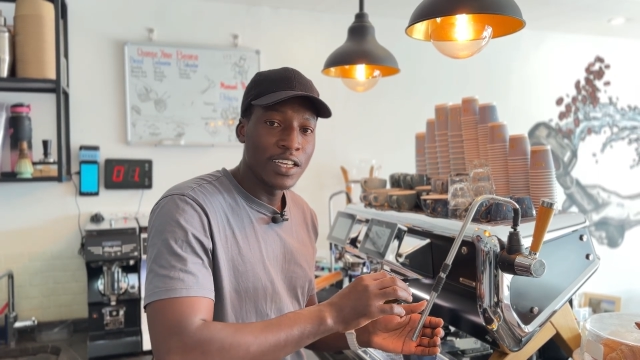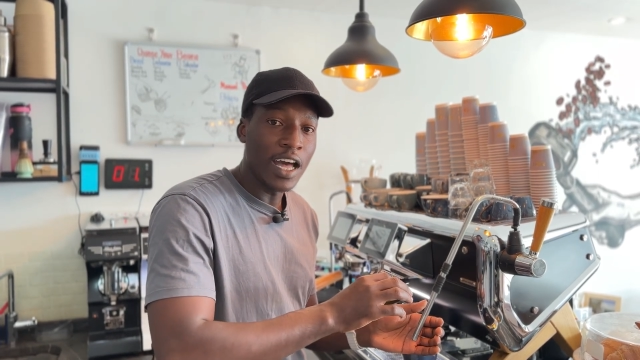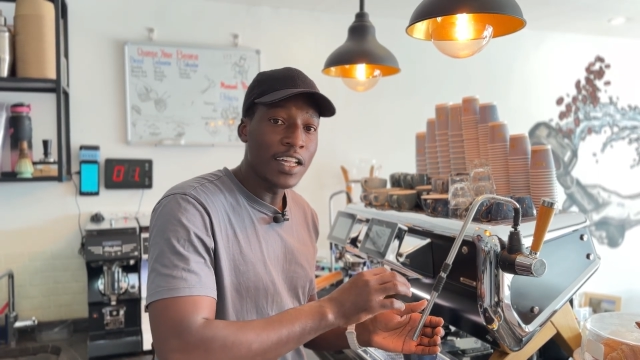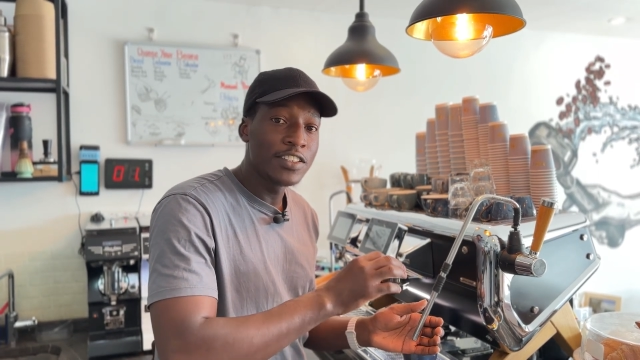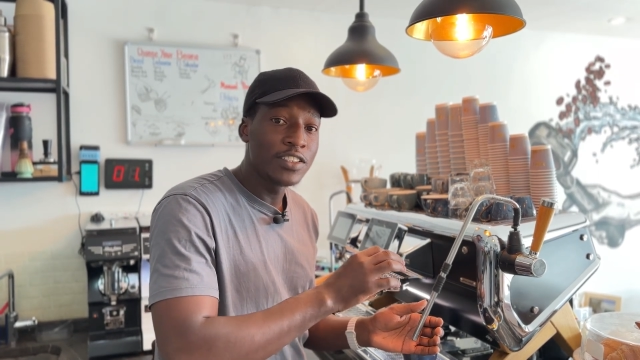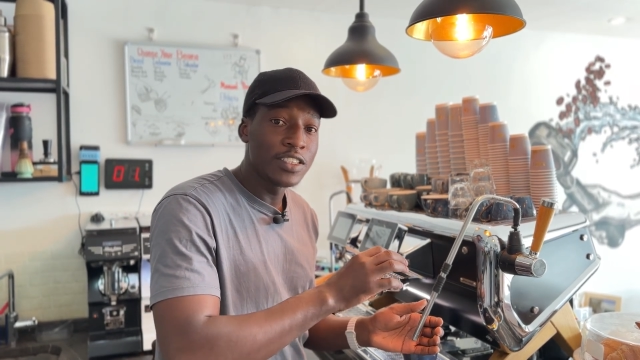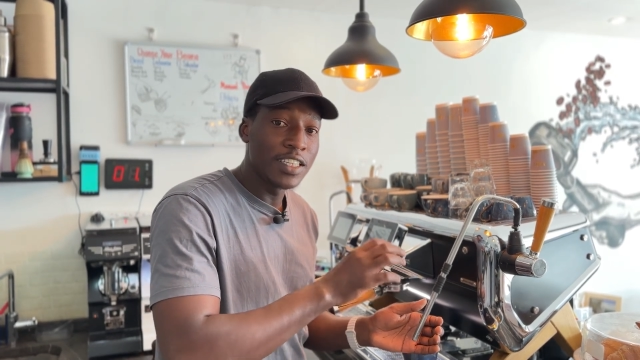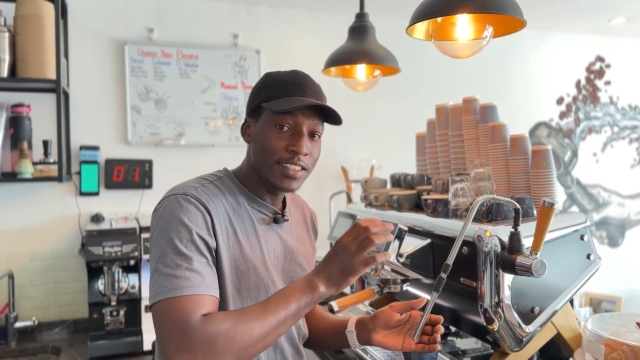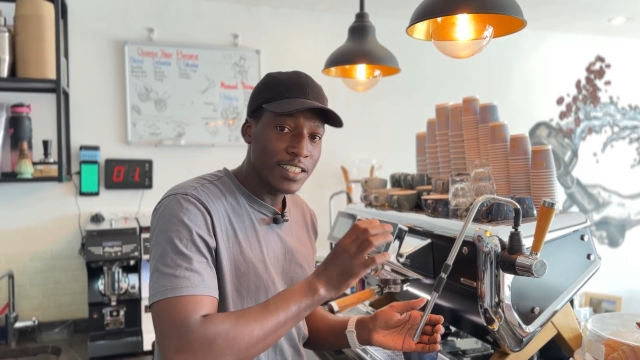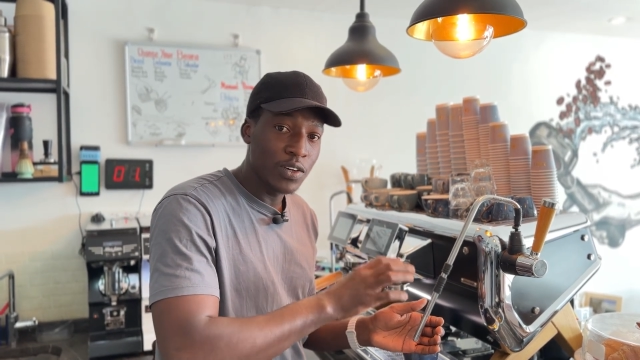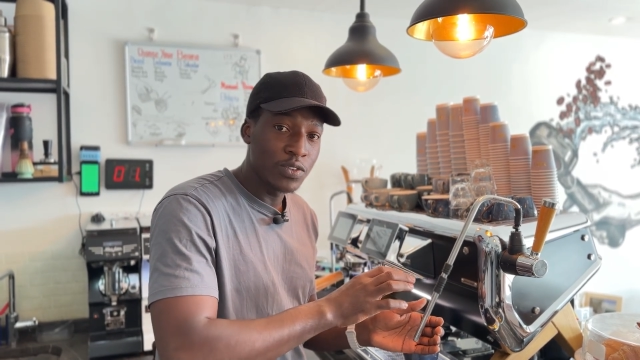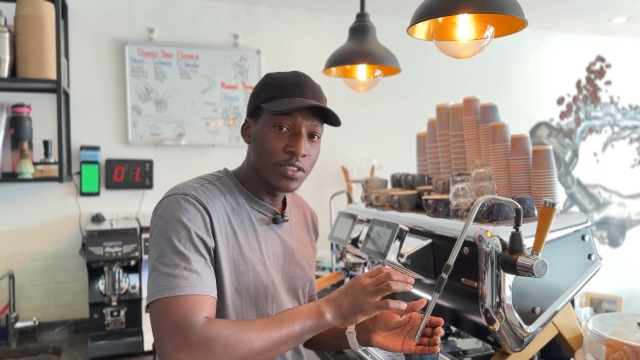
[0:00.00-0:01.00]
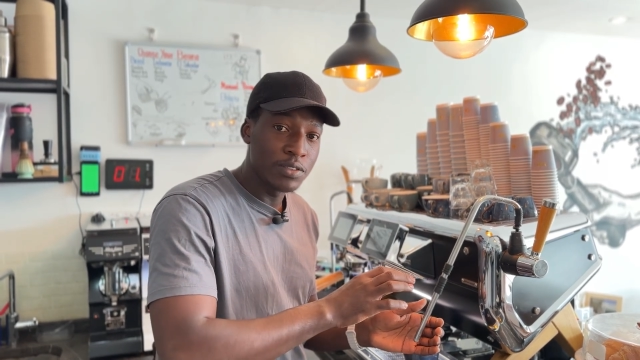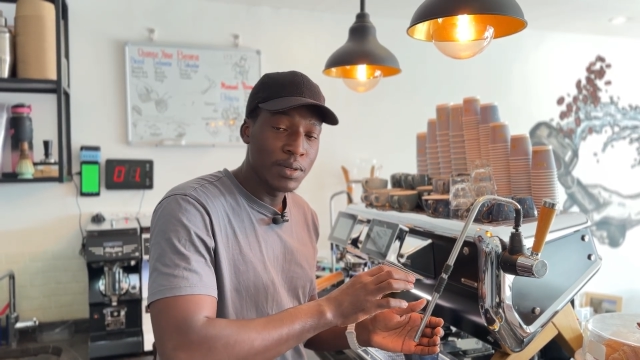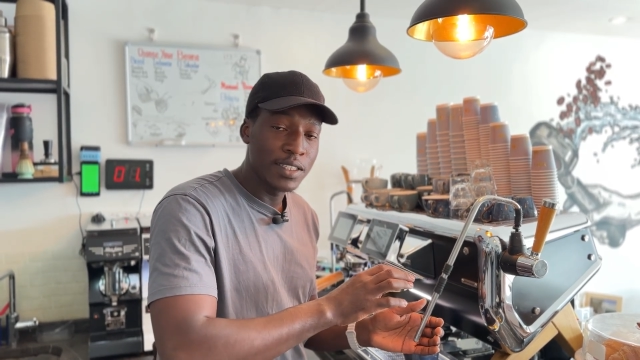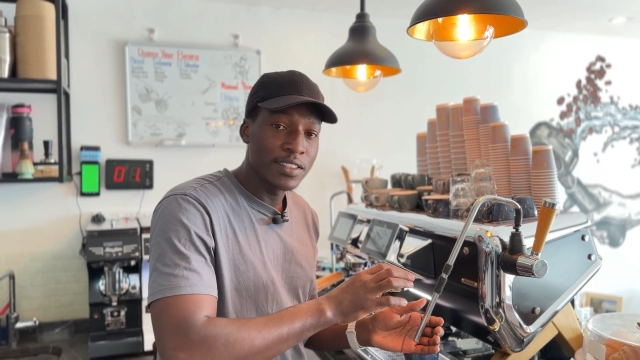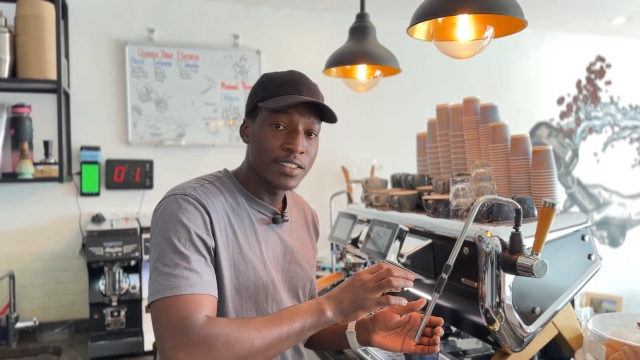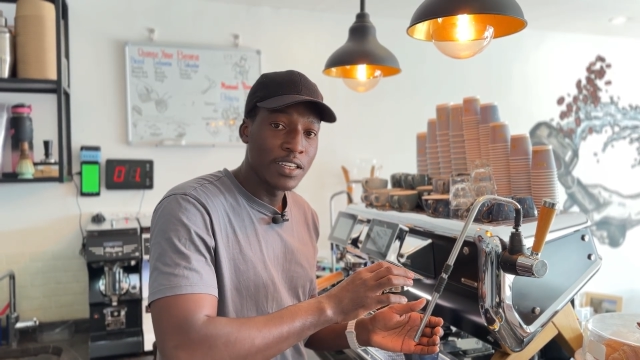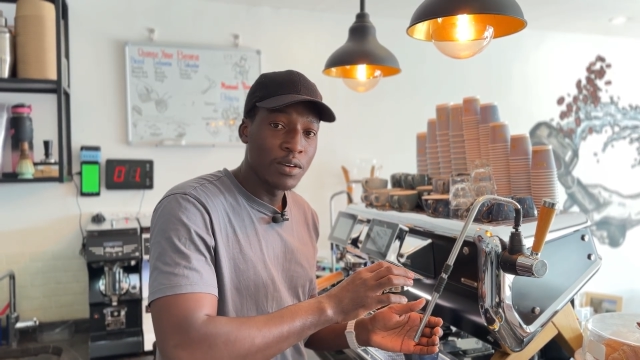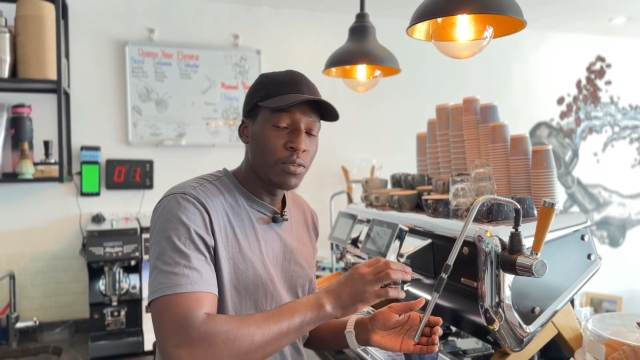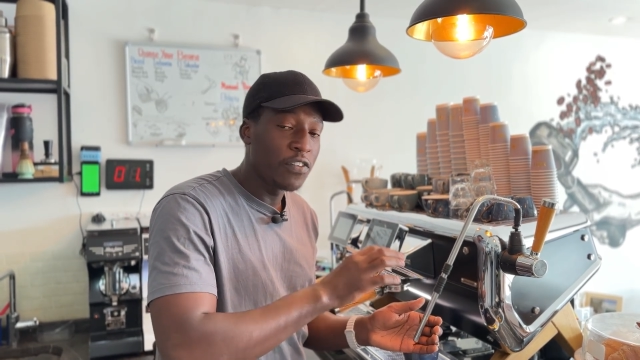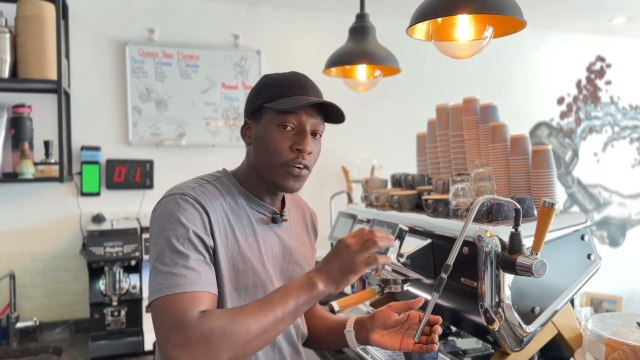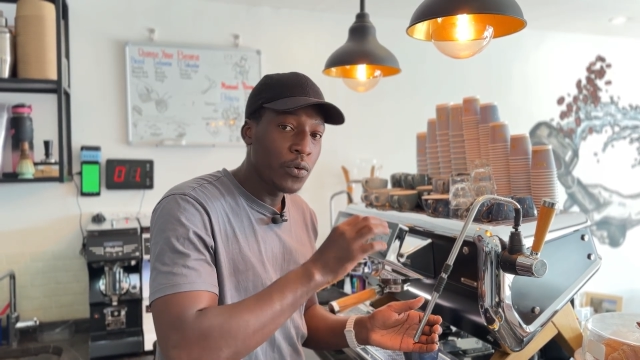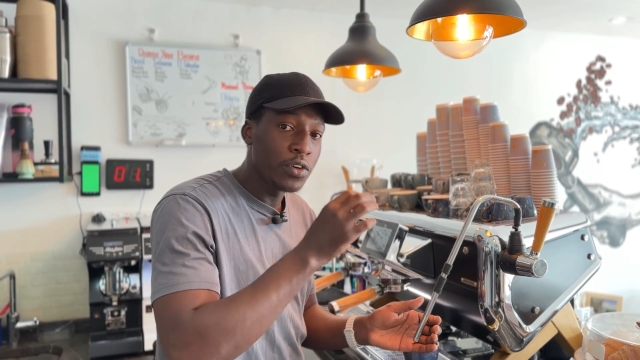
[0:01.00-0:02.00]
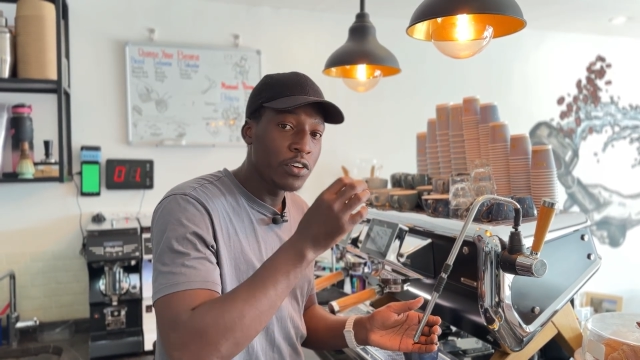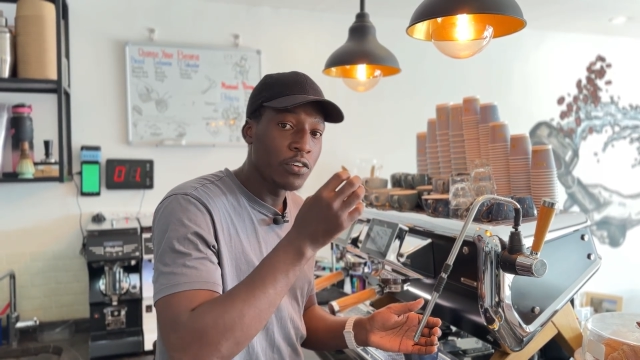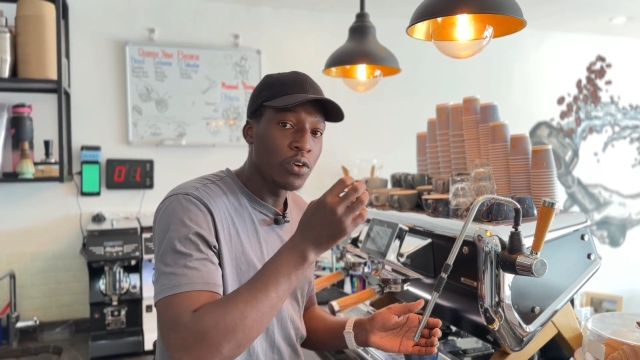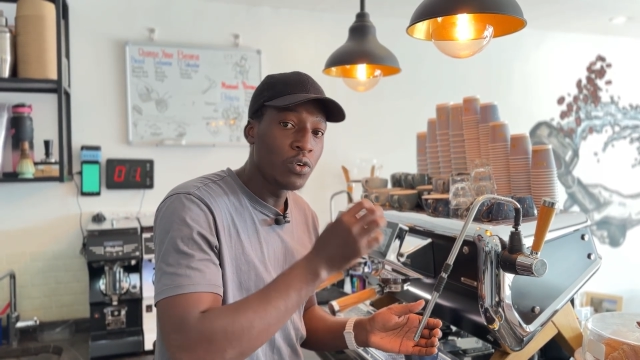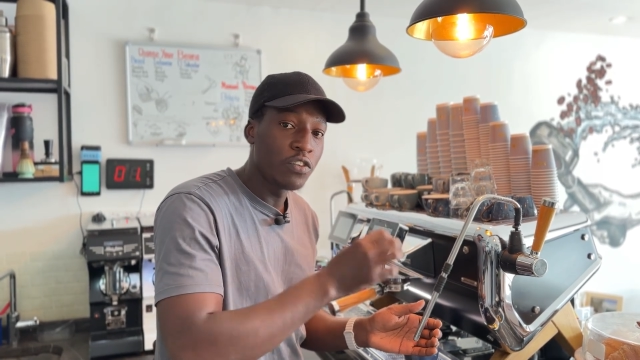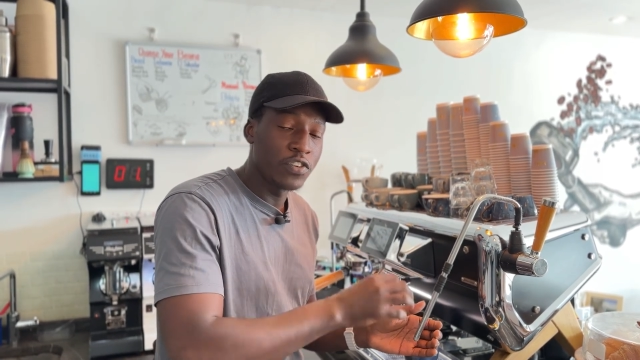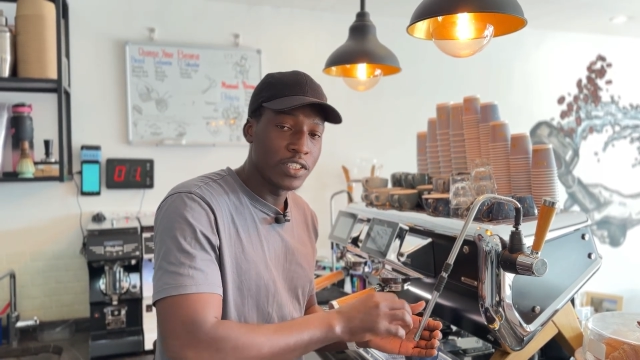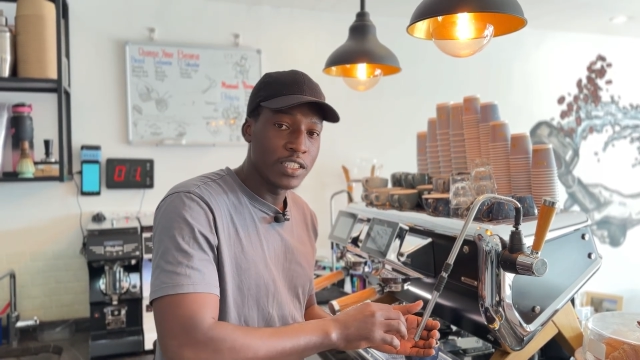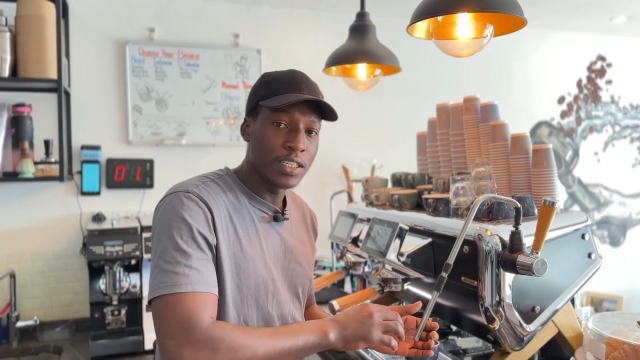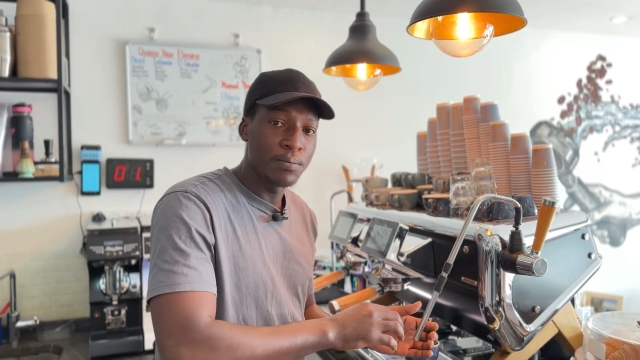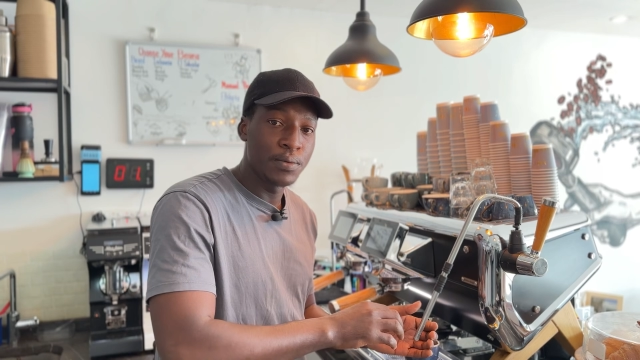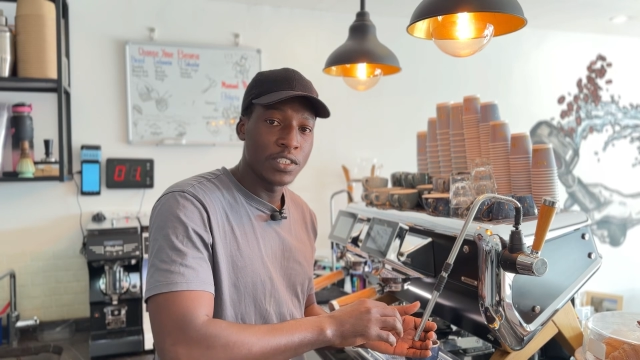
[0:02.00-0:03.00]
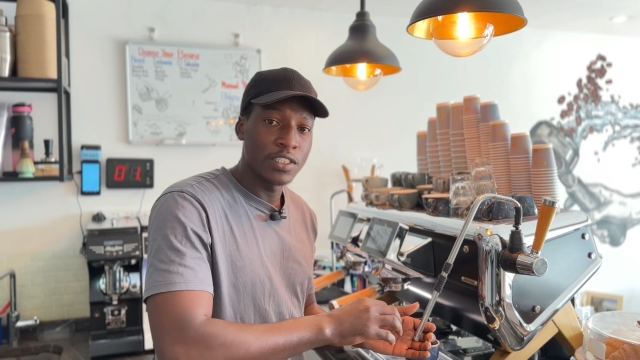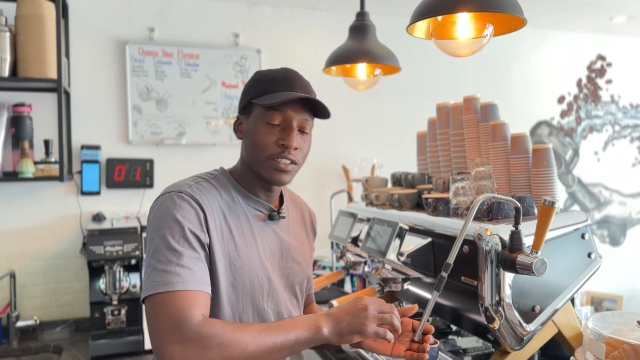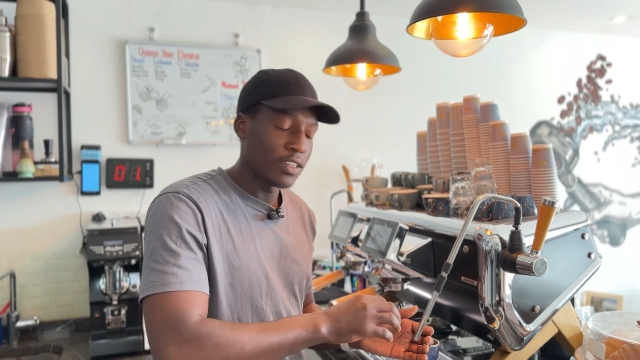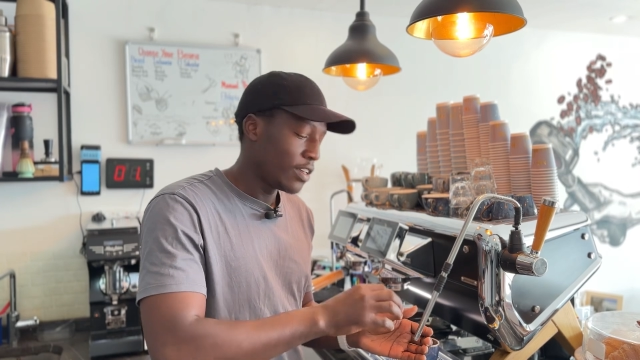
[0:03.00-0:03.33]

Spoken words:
as the sound makes before we look for the temperature.